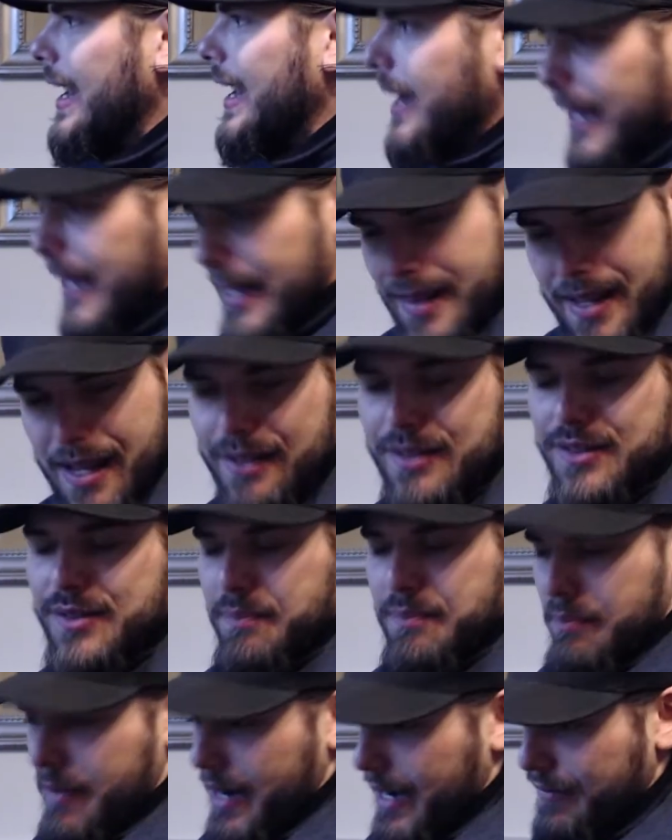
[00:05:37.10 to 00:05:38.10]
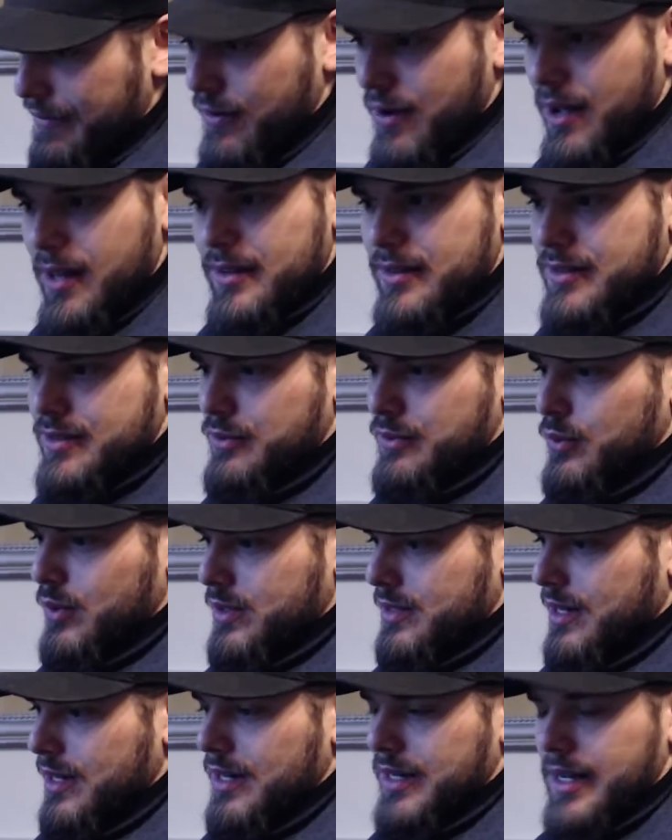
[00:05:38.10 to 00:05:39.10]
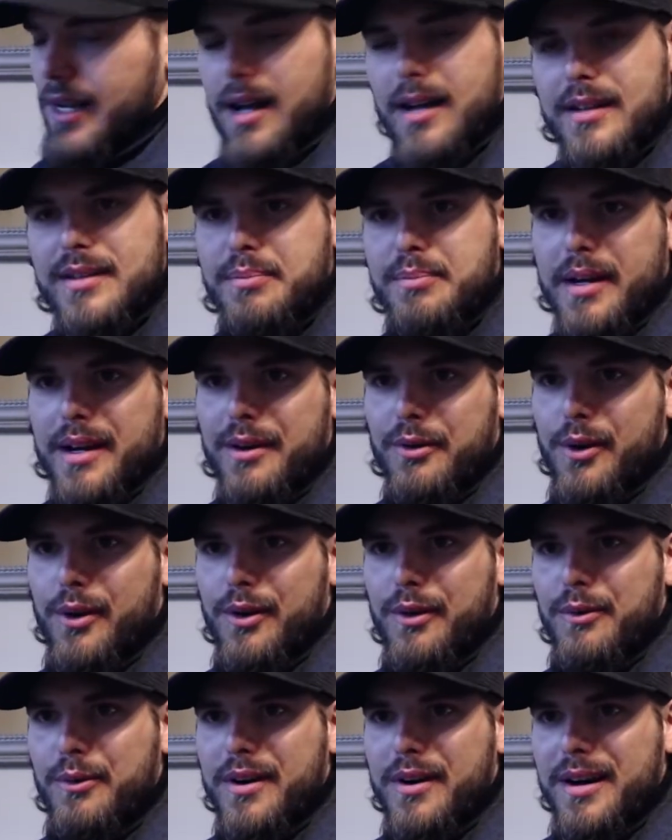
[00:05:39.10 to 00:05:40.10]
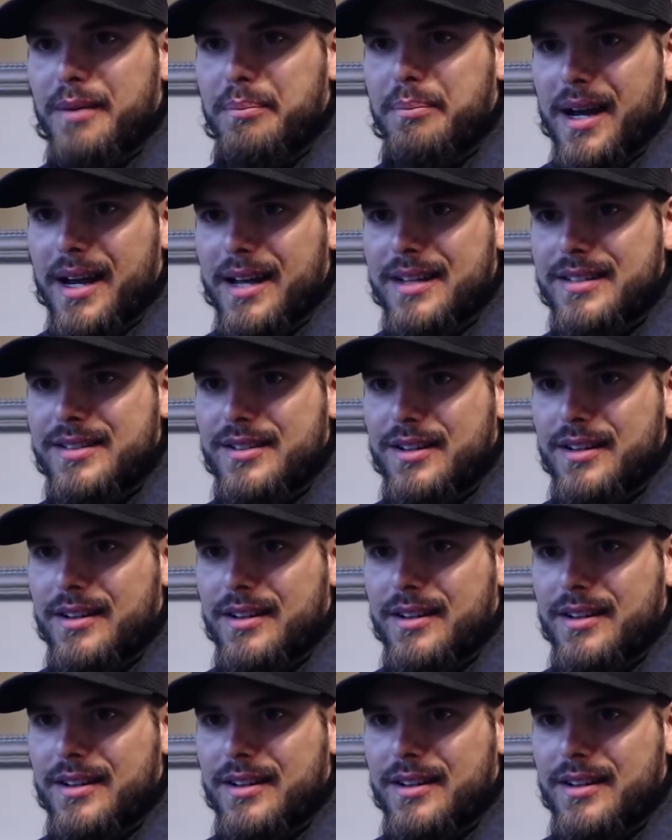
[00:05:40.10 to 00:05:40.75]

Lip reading: And that's my father's was on God's payroll, a pastor,